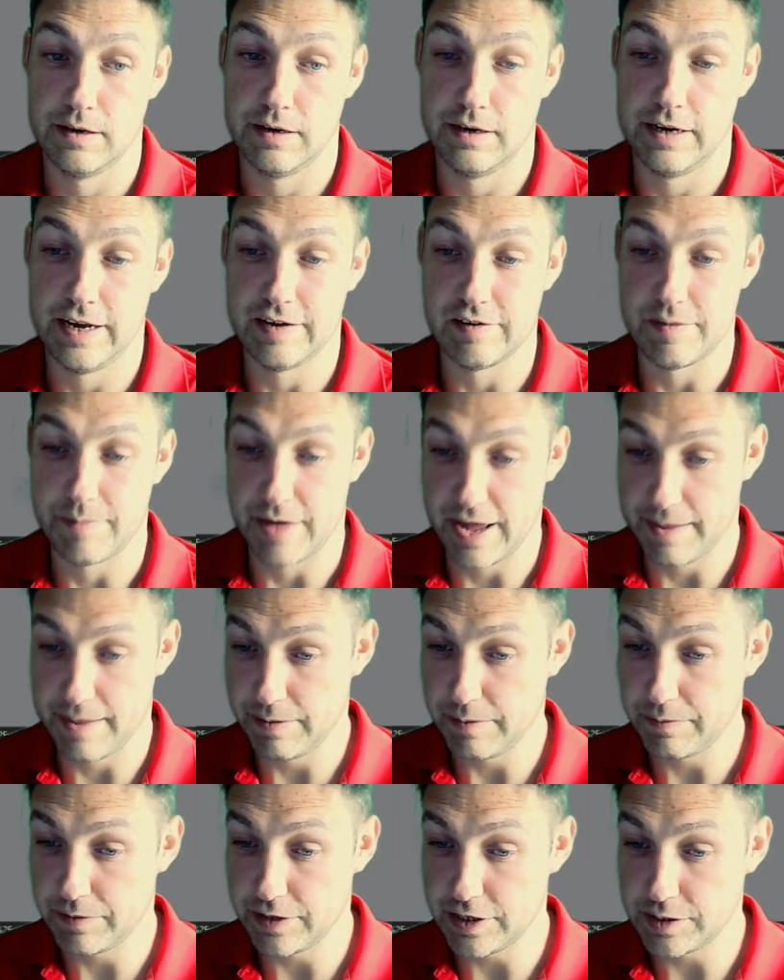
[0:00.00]
Now I'm
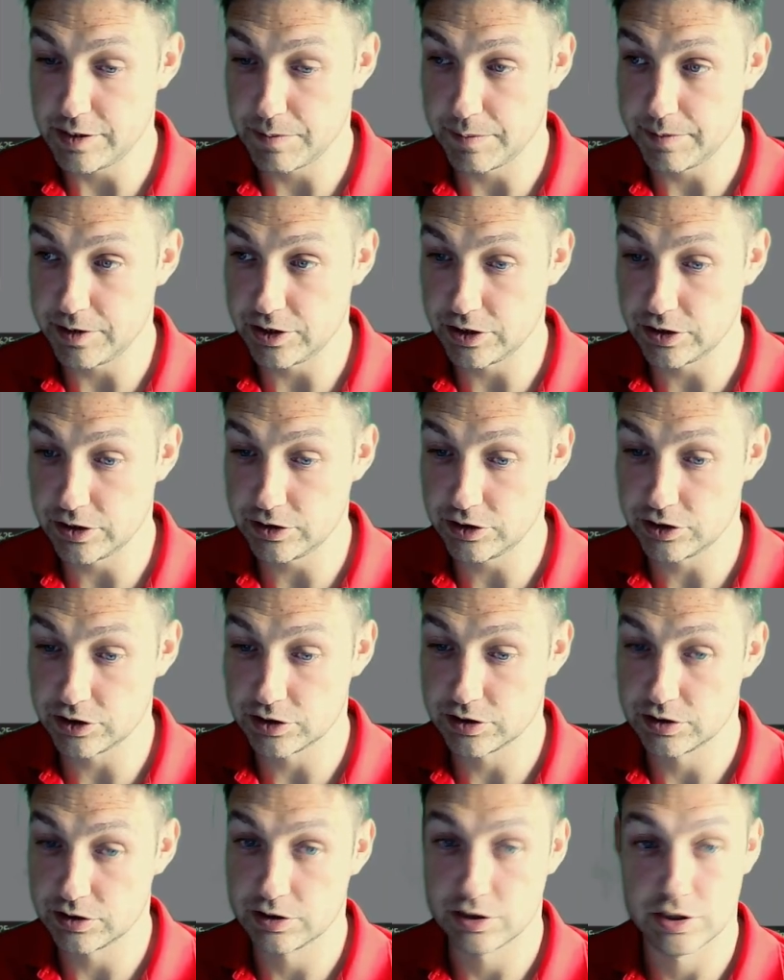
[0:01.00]
happy with these permissions.
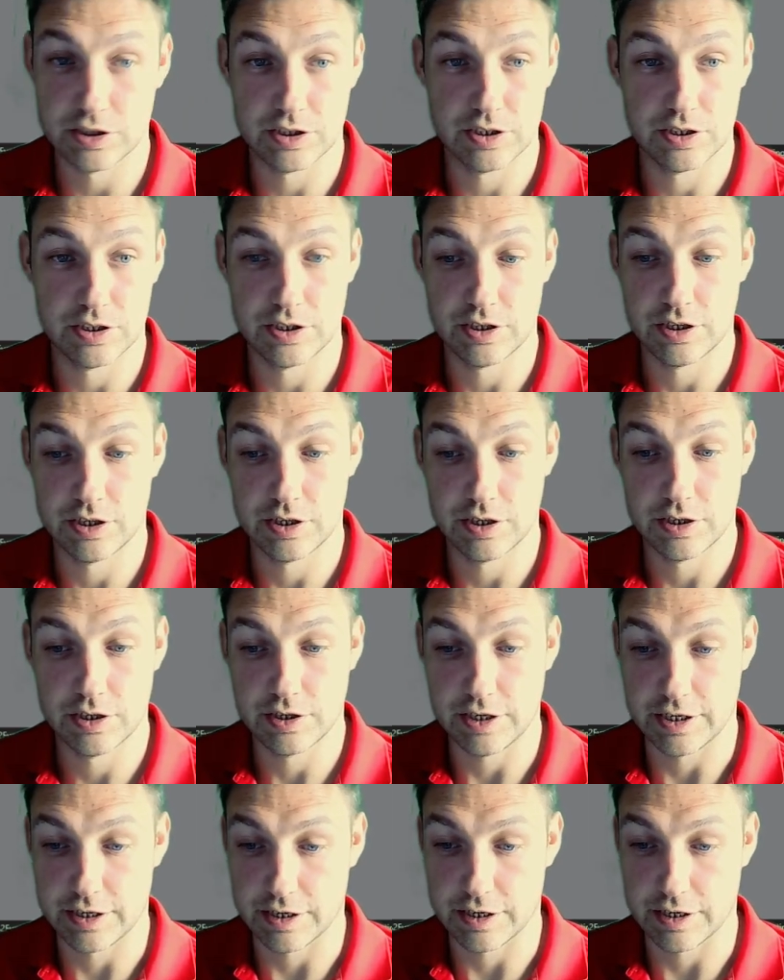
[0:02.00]
Click